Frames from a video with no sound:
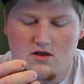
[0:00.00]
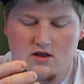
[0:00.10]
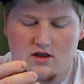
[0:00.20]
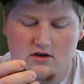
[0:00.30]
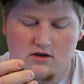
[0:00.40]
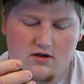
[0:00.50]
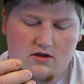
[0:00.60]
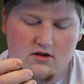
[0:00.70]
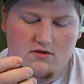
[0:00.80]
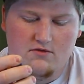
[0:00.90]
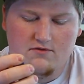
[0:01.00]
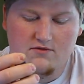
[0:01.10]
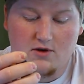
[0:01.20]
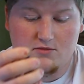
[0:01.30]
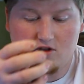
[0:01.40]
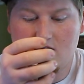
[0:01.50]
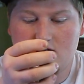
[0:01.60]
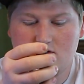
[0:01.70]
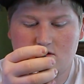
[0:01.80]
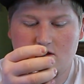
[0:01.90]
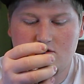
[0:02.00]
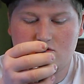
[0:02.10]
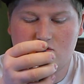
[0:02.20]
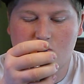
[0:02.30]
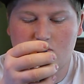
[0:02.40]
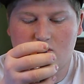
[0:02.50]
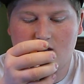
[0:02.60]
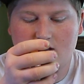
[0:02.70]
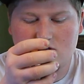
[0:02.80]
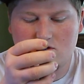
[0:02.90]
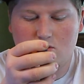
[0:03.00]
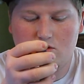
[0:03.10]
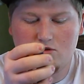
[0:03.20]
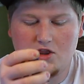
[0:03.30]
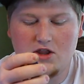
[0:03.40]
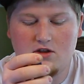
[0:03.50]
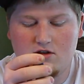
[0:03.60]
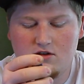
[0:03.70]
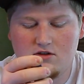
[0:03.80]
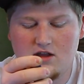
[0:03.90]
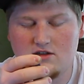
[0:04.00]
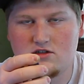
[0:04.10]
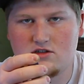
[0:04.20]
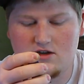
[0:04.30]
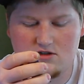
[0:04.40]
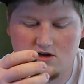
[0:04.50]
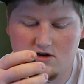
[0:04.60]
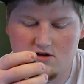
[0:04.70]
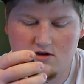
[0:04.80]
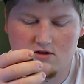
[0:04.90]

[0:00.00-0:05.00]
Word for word: it from the laser. Like, you turn the laser, hold the lens stationary.